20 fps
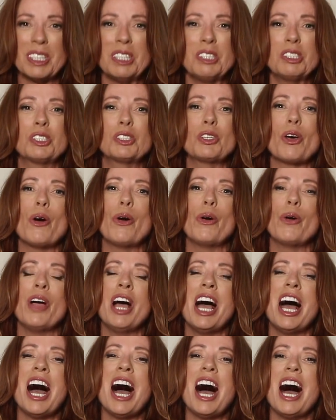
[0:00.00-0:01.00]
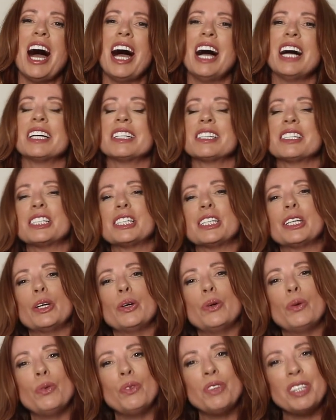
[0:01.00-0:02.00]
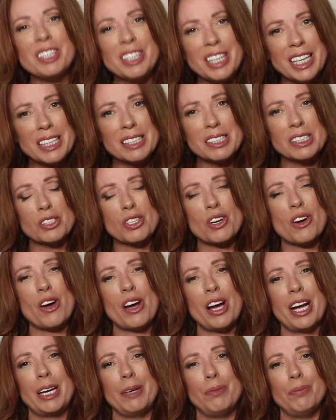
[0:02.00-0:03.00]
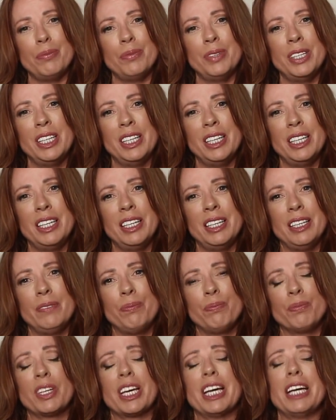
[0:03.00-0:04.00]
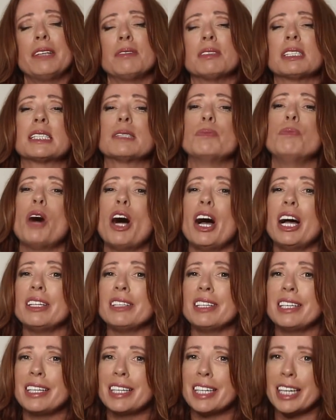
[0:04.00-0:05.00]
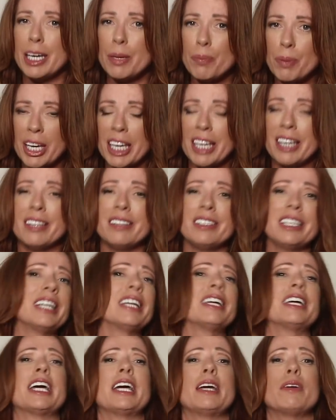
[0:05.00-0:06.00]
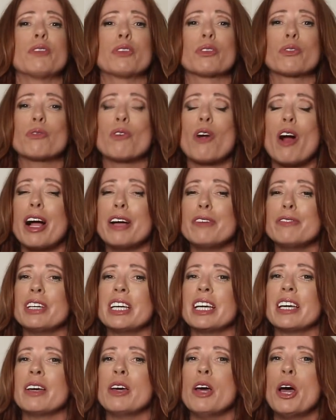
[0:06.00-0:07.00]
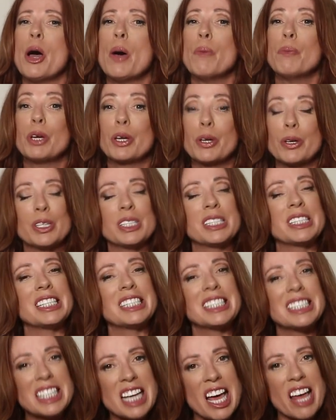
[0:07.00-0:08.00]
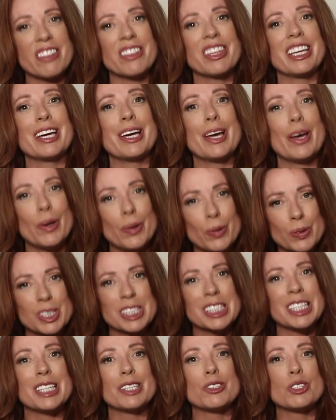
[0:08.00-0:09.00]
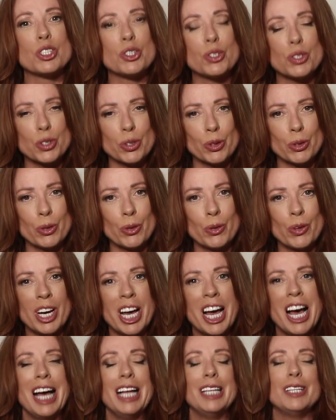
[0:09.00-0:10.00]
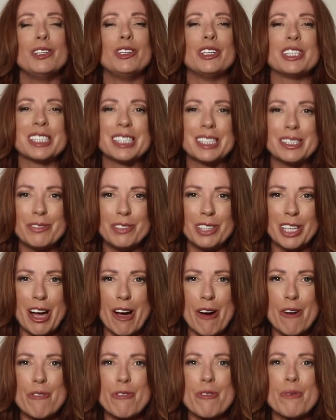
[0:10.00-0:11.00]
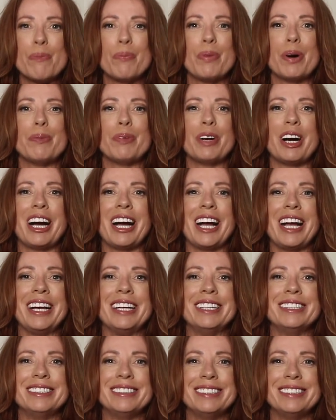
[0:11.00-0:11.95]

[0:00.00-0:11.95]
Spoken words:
So until next time, keep smiling, keep healing, keep thriving, because there's nothing else to do. Lots of love. Bye-bye.